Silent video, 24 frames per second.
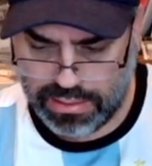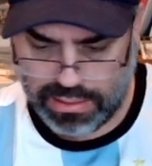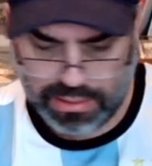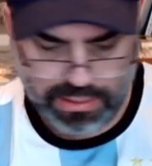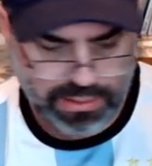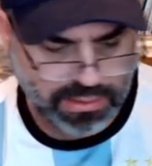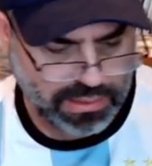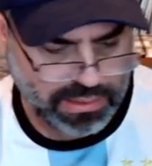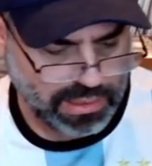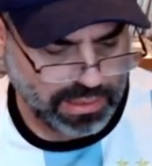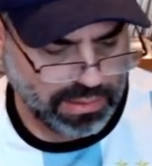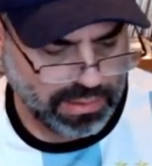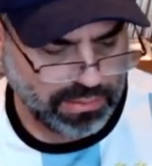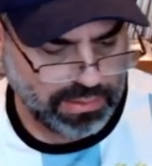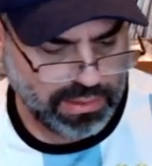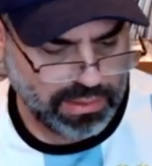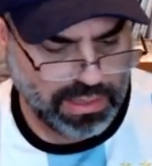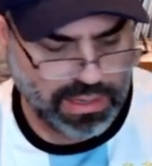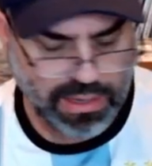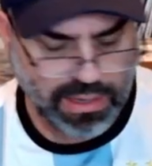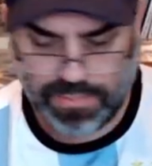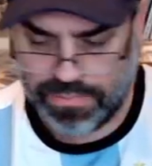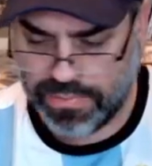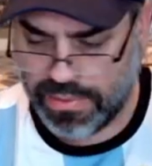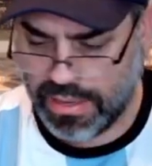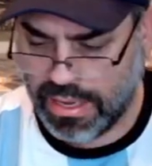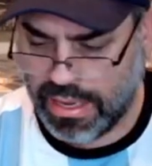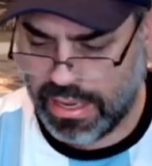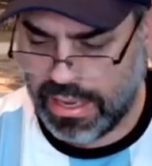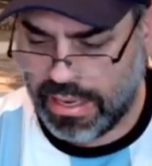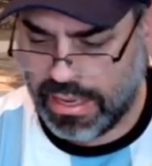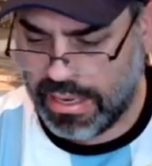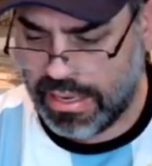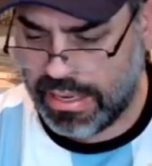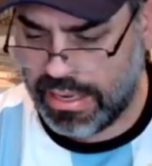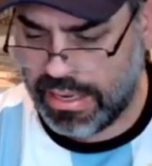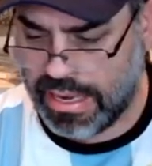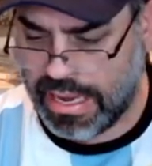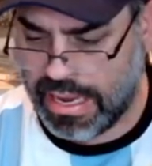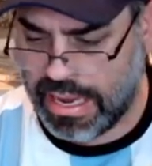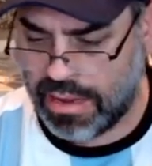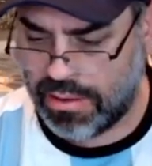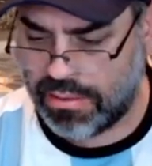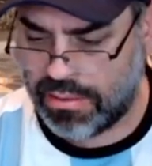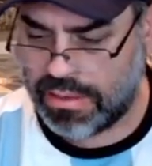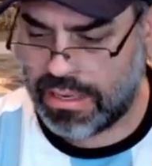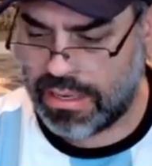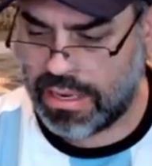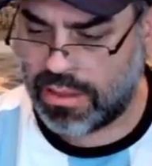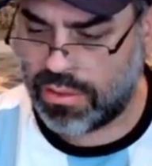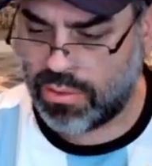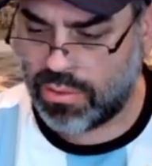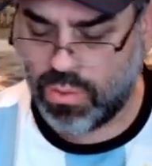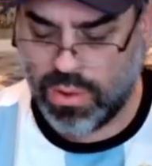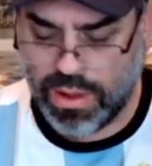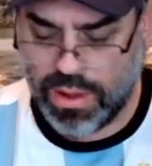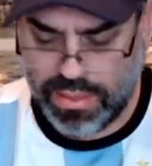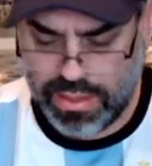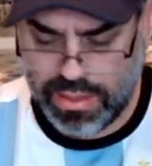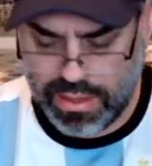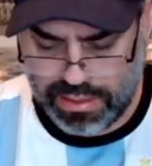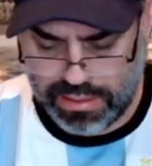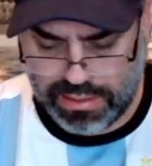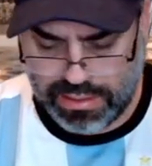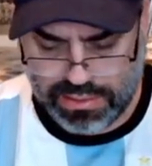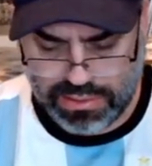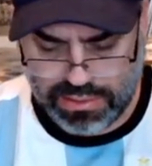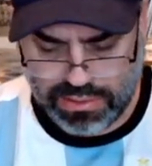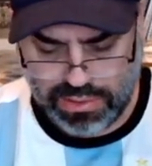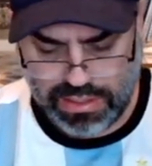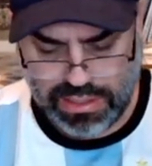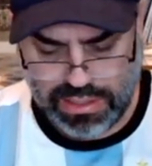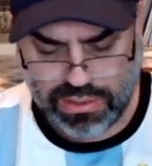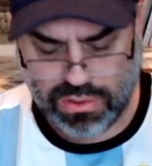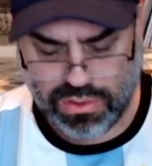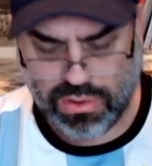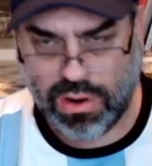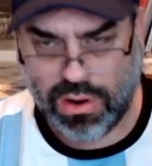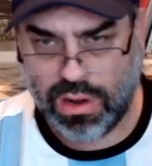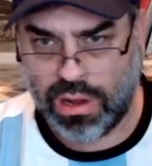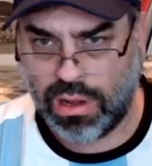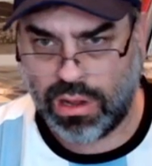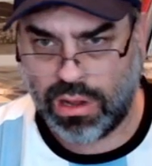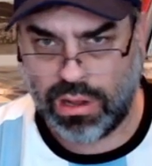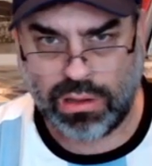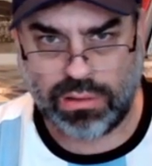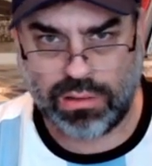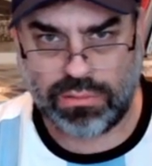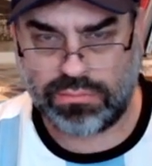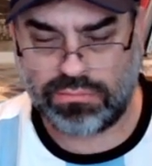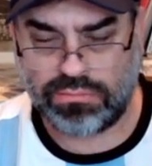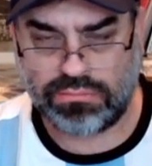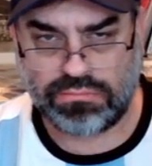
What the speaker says: So now the one that so these are all